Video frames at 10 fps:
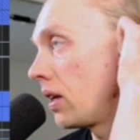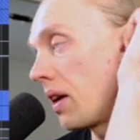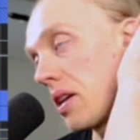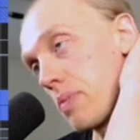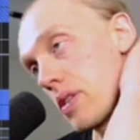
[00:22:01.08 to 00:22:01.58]

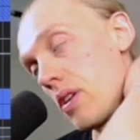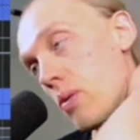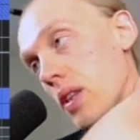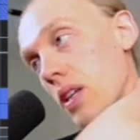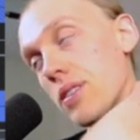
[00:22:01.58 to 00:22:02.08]
especially
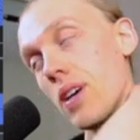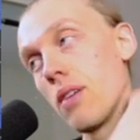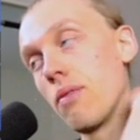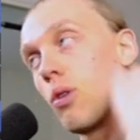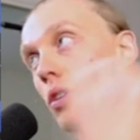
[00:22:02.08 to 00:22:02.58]
with this kind
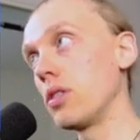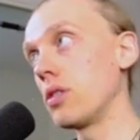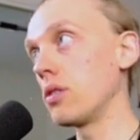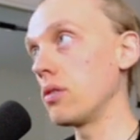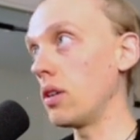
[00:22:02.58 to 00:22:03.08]
of
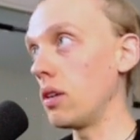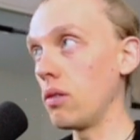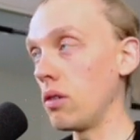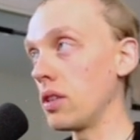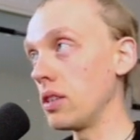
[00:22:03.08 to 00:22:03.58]
voice,
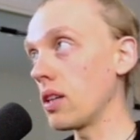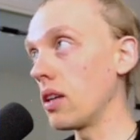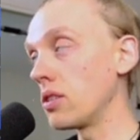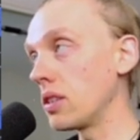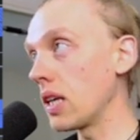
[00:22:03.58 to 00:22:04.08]
this
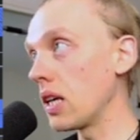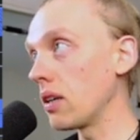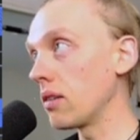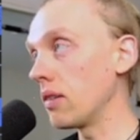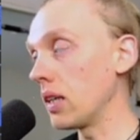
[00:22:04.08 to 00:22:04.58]
kind of
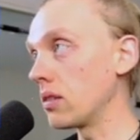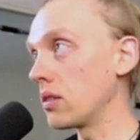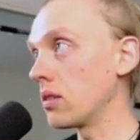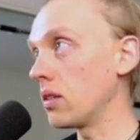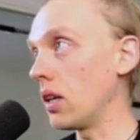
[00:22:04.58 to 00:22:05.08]
singing,
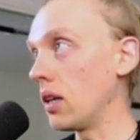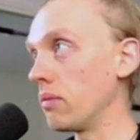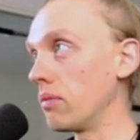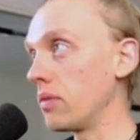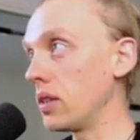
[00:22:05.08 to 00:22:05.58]
it's
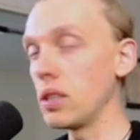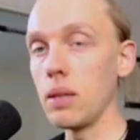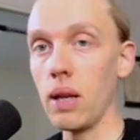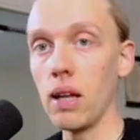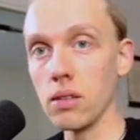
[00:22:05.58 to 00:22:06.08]
the
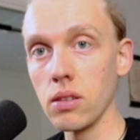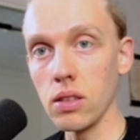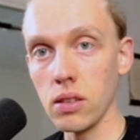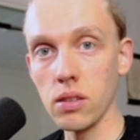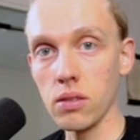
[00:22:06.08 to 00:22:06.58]
sibilance
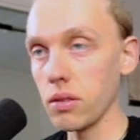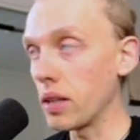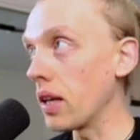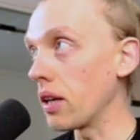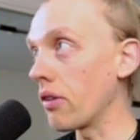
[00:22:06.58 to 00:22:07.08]
is
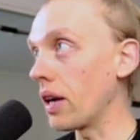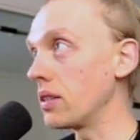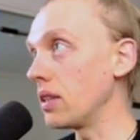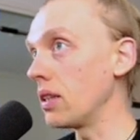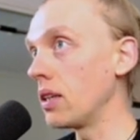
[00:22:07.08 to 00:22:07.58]
getting
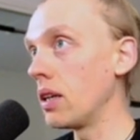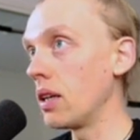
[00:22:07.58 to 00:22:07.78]
crazy,